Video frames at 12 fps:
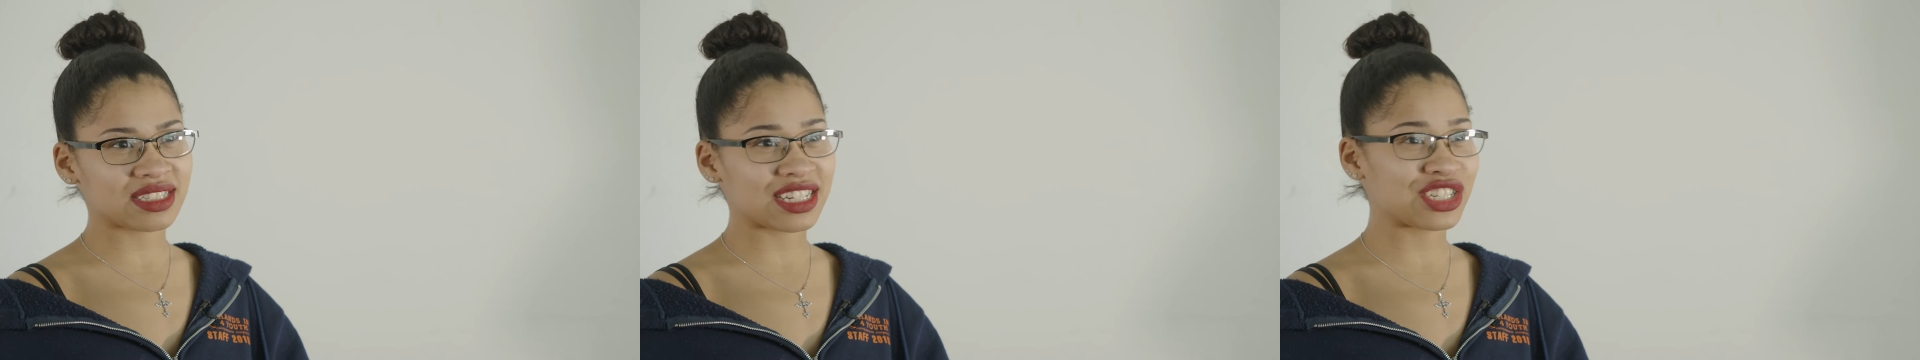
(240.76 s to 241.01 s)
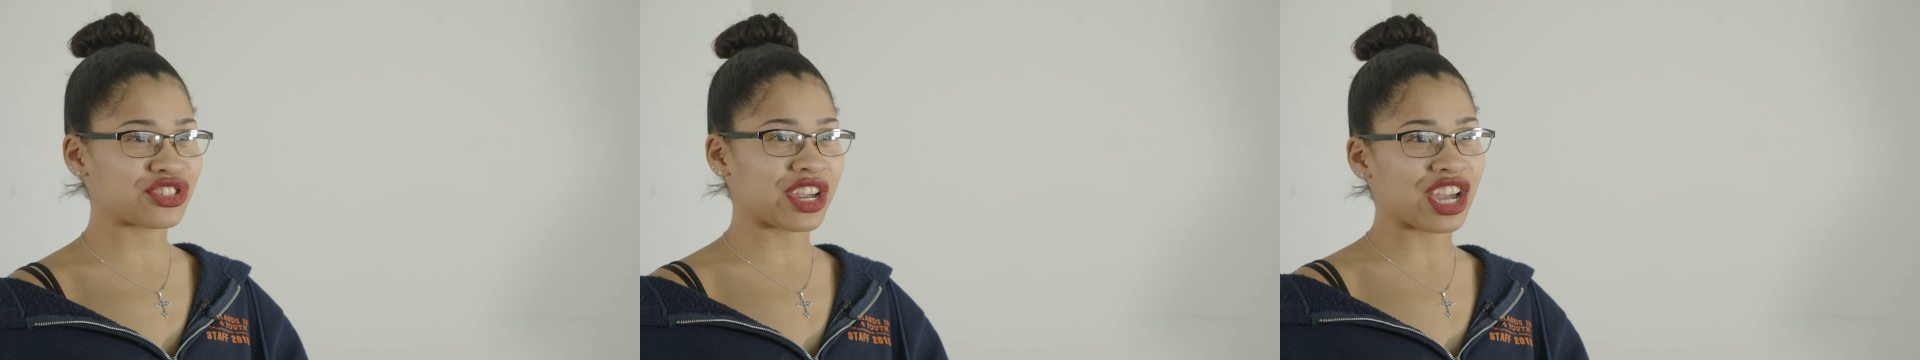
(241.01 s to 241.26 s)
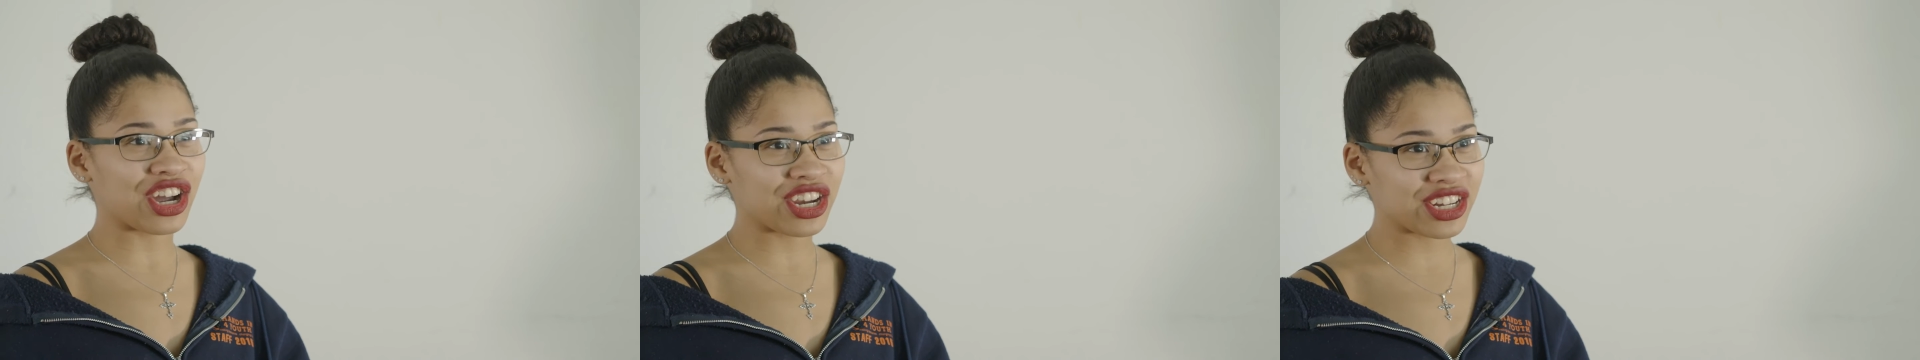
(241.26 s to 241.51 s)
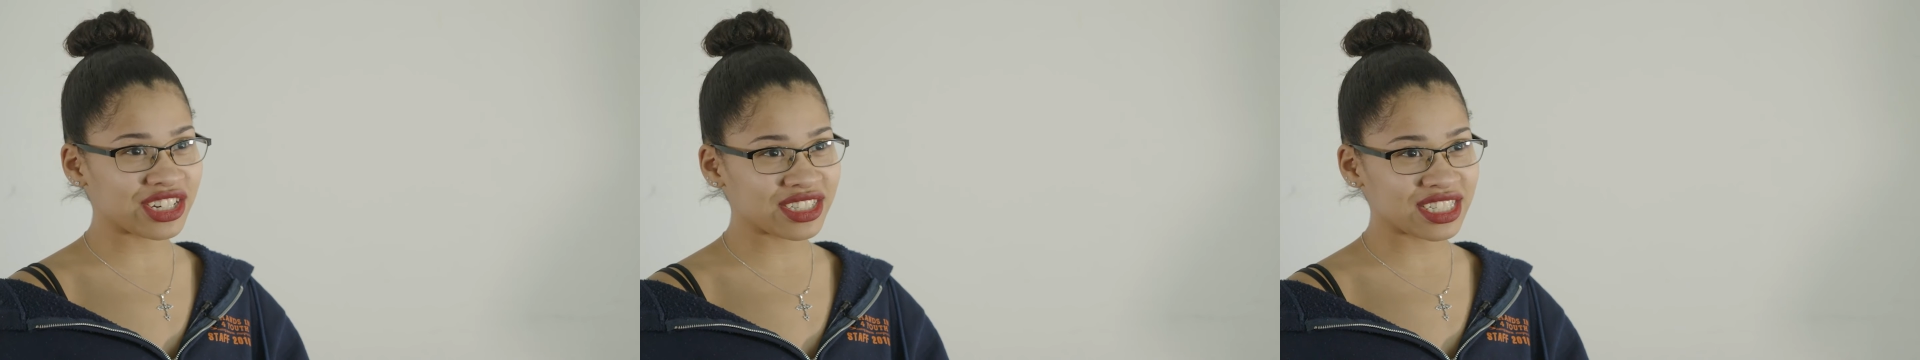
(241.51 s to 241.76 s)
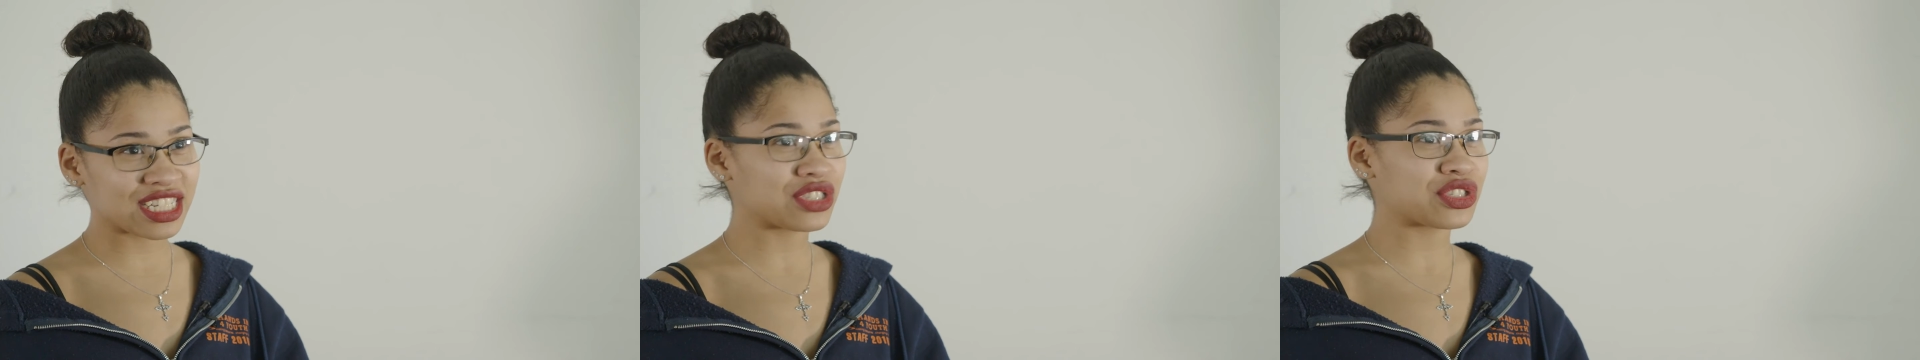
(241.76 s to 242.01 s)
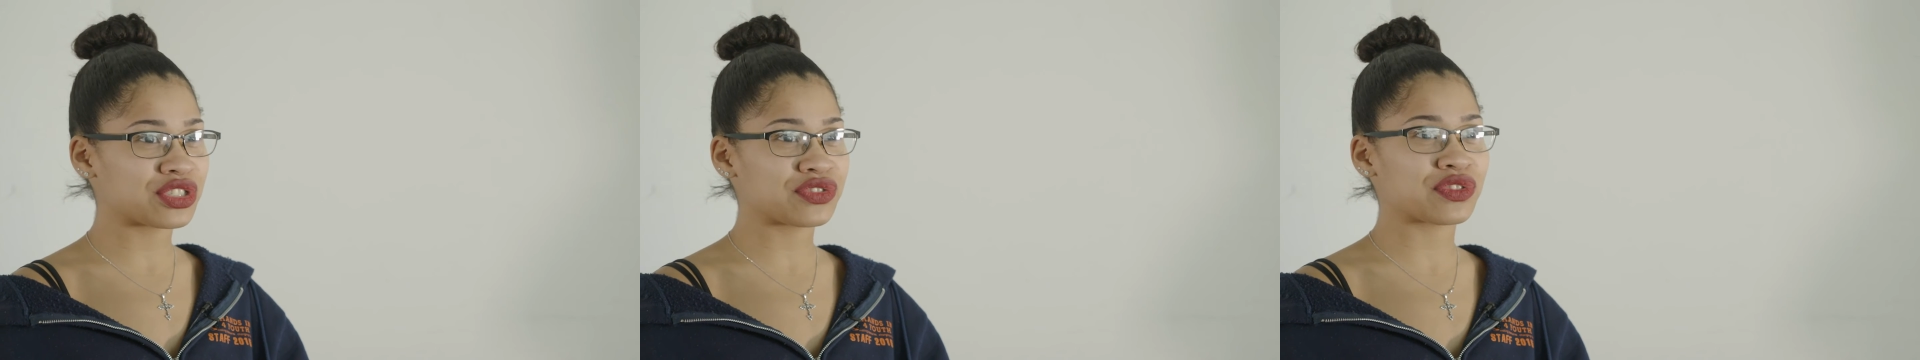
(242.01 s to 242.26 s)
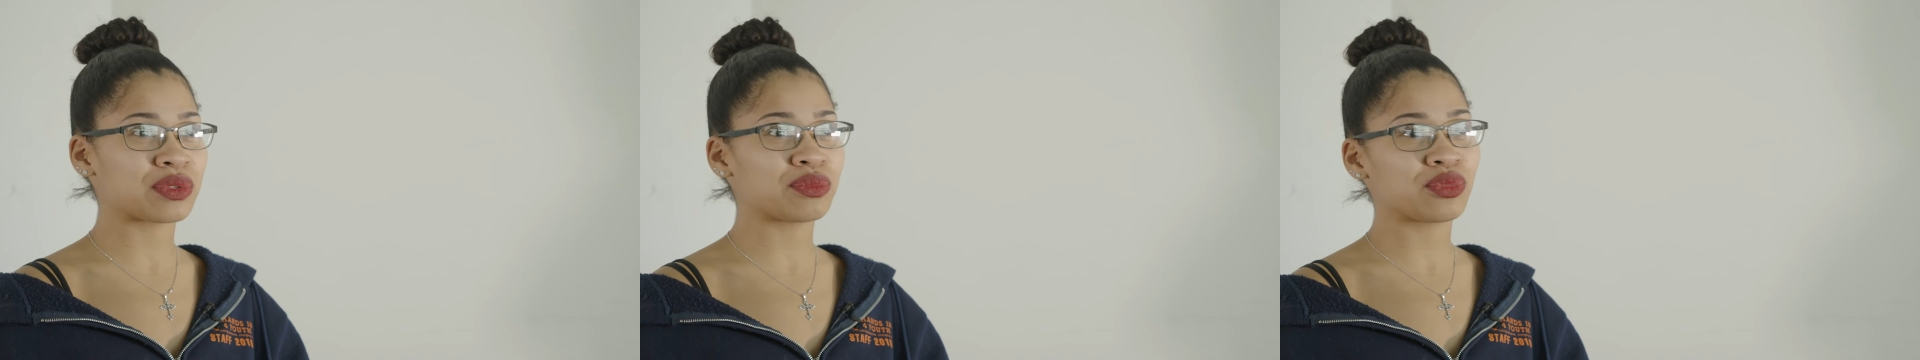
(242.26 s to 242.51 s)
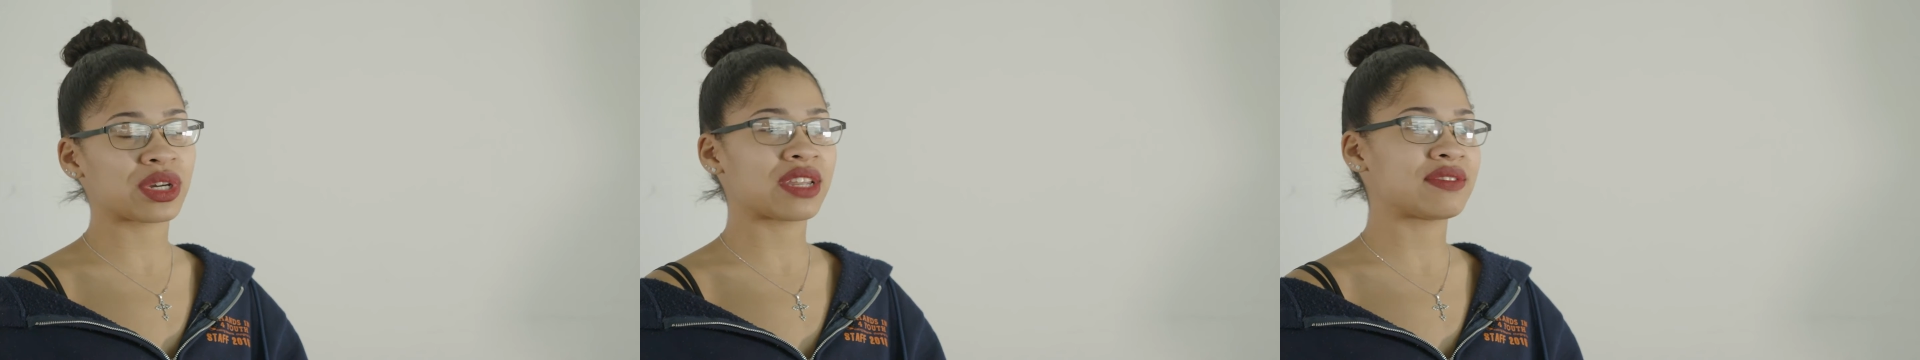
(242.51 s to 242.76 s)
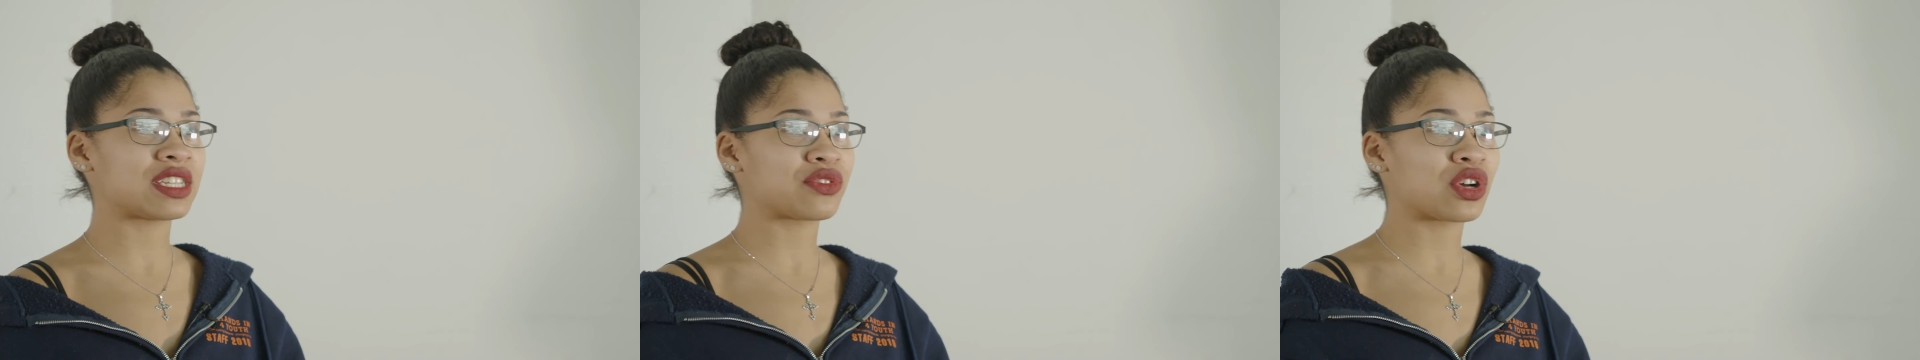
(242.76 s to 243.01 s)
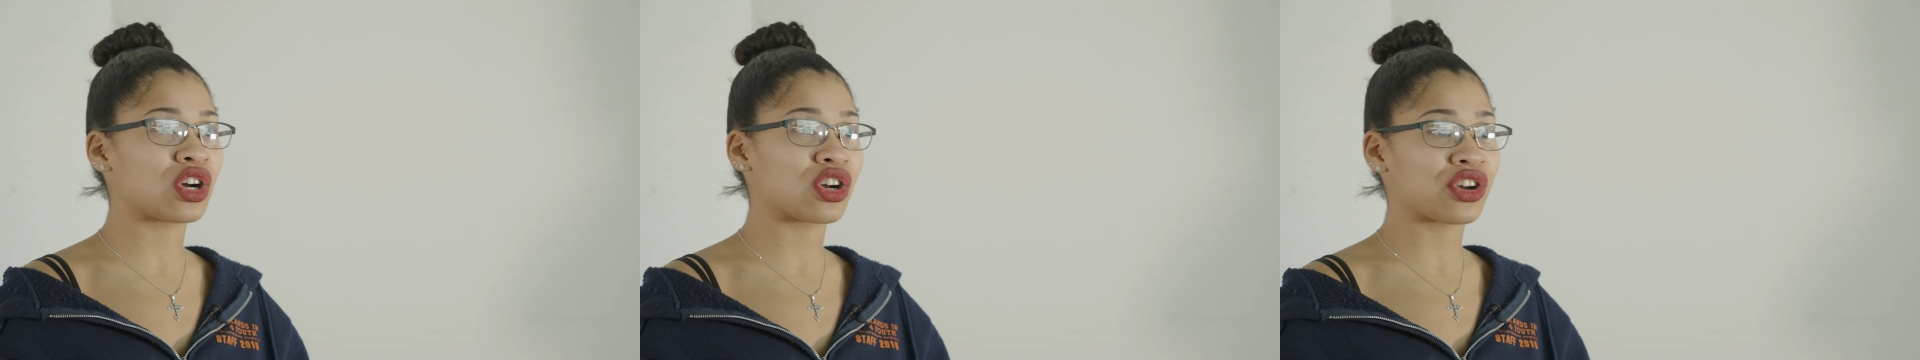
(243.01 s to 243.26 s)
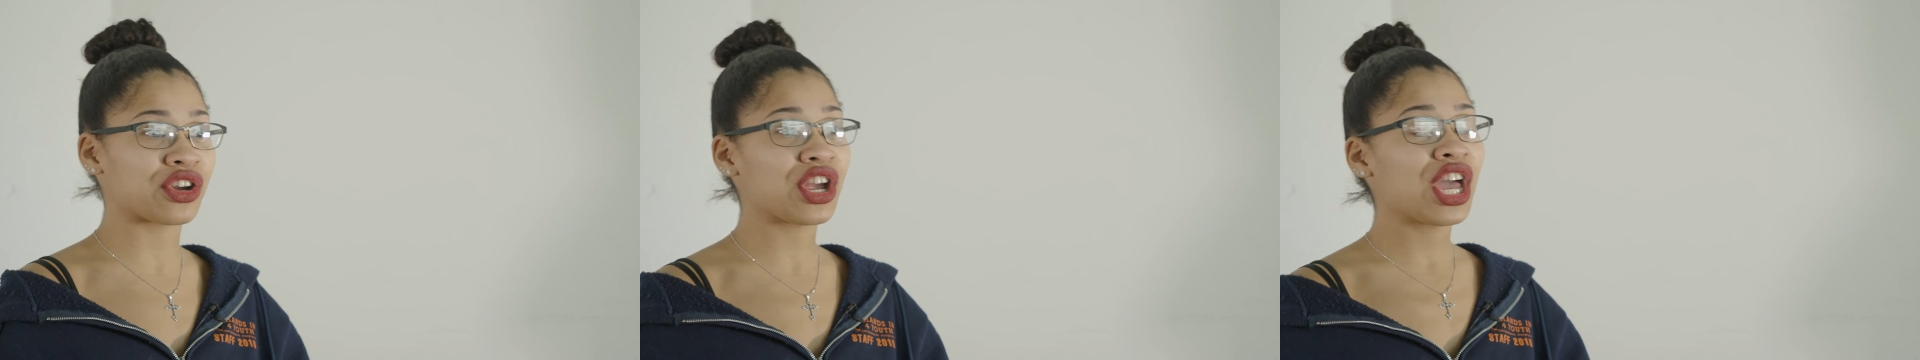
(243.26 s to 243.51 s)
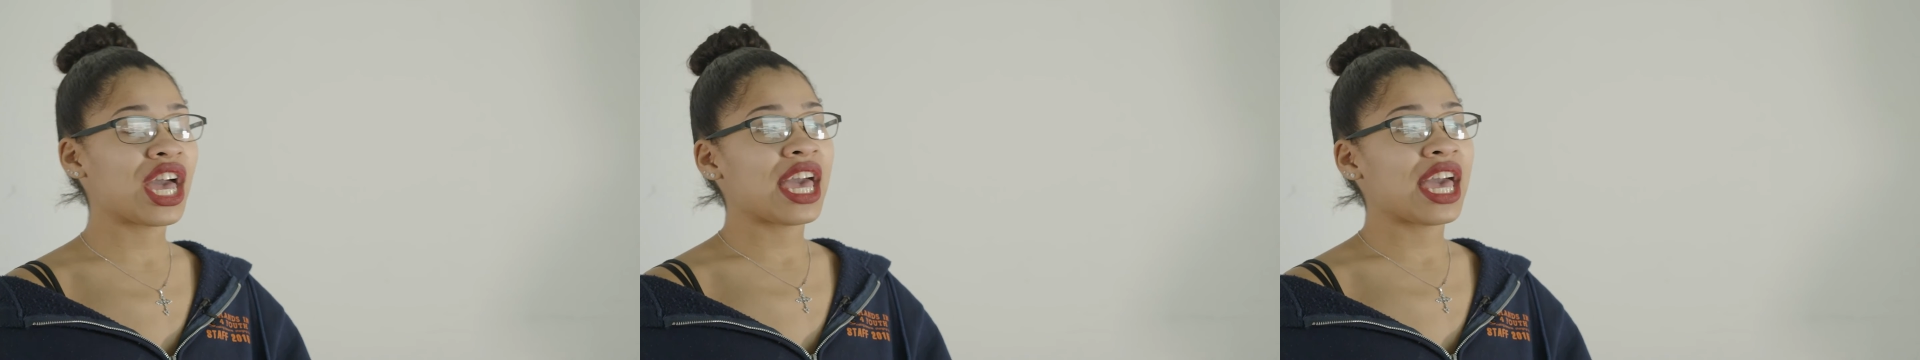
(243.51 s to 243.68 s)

and I try harder and I learn from what I've done wrong, or